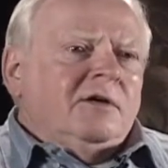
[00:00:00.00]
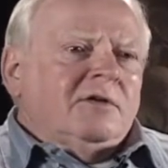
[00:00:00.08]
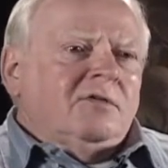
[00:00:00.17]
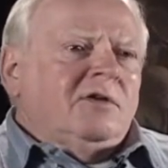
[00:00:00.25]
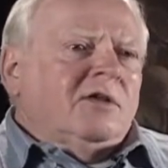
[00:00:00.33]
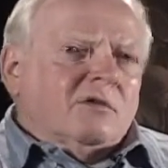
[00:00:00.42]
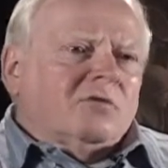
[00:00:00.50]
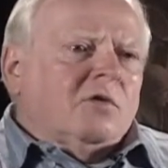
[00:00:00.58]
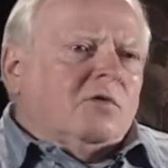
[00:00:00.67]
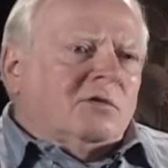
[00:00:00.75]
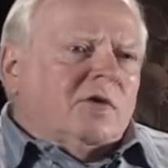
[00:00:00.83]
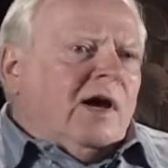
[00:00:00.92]
You didn't
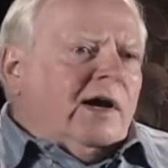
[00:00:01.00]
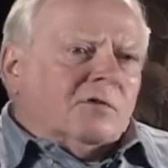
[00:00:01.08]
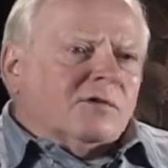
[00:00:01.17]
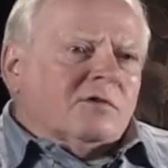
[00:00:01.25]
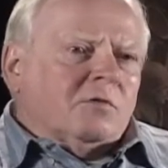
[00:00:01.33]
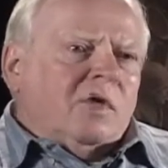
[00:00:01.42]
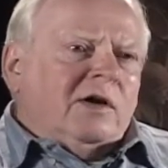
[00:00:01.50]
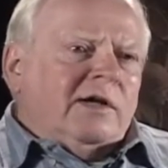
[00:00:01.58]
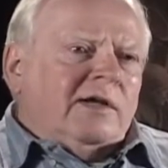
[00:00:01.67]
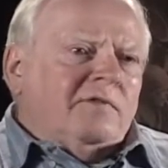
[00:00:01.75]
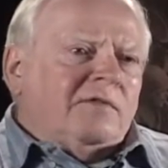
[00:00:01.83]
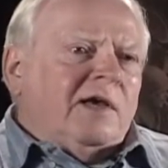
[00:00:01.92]
throw tires away
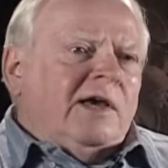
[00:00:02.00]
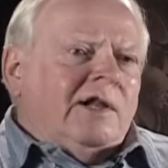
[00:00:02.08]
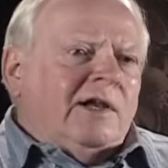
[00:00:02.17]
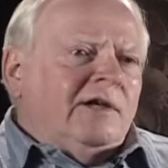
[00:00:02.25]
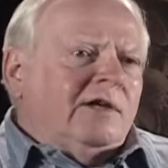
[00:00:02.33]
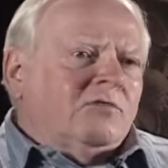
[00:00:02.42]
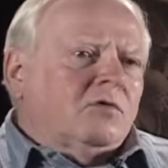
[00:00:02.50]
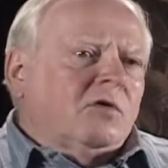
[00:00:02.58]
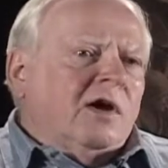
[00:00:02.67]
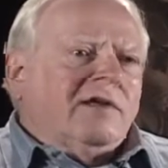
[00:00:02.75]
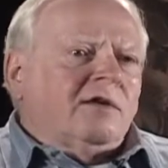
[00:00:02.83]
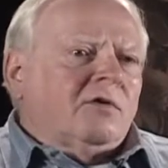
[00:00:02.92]
if they had any
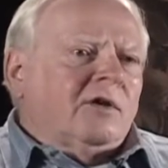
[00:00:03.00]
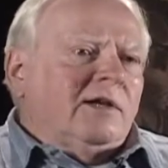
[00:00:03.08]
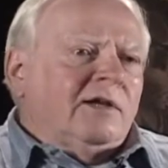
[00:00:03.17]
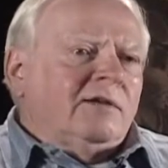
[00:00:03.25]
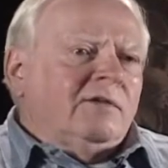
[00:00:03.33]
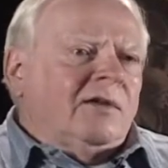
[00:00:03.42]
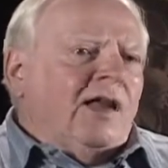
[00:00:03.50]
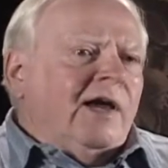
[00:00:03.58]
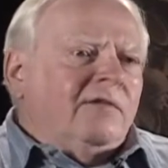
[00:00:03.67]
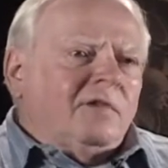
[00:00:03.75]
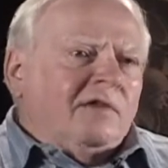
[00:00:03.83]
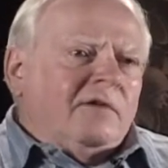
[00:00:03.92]
tread or any
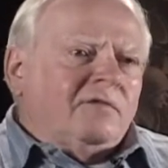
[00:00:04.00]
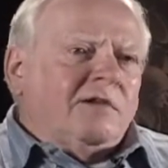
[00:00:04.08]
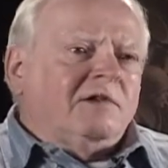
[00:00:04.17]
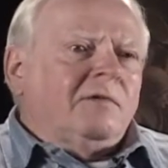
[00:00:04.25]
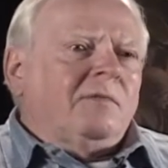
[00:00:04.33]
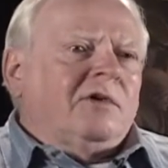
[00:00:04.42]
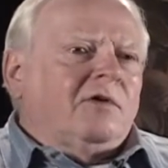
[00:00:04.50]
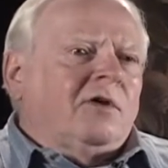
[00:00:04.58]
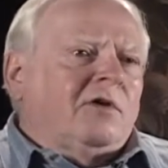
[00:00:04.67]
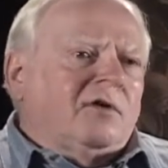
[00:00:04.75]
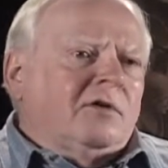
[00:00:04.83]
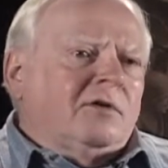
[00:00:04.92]
life left in them at
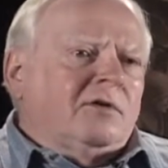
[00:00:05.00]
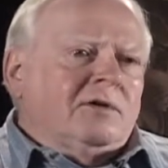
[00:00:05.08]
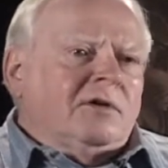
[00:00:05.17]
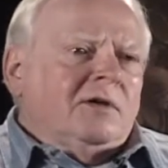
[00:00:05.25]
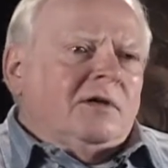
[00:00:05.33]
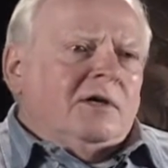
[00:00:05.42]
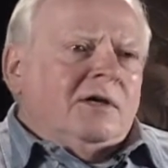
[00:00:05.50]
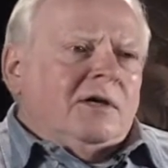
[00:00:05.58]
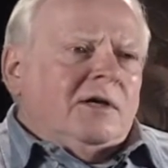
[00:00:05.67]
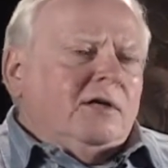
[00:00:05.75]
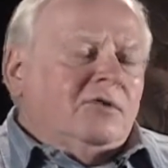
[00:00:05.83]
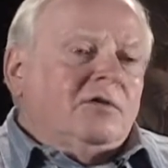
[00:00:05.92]
all.
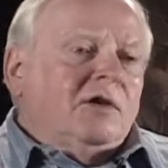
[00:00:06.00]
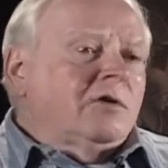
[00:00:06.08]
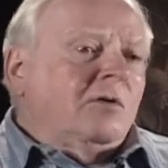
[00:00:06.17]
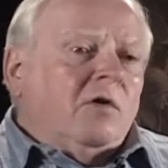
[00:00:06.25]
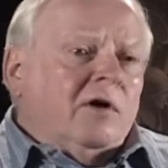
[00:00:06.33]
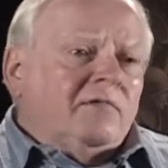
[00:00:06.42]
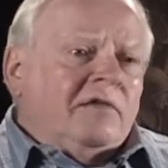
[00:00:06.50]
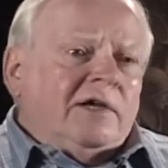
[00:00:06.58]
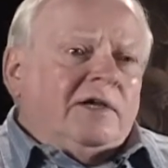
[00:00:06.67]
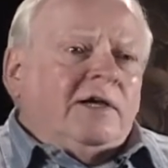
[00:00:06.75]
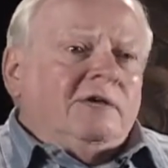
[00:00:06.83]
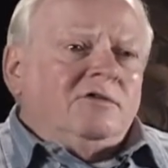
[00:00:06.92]
You didn't go on
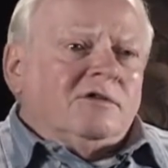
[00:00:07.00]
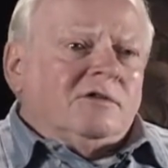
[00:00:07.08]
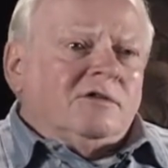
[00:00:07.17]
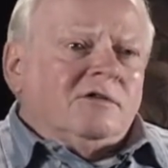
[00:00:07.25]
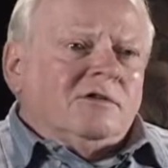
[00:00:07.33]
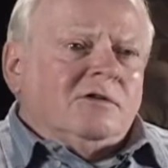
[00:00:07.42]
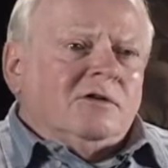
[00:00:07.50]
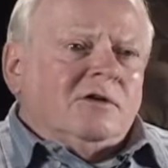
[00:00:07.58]
vacations.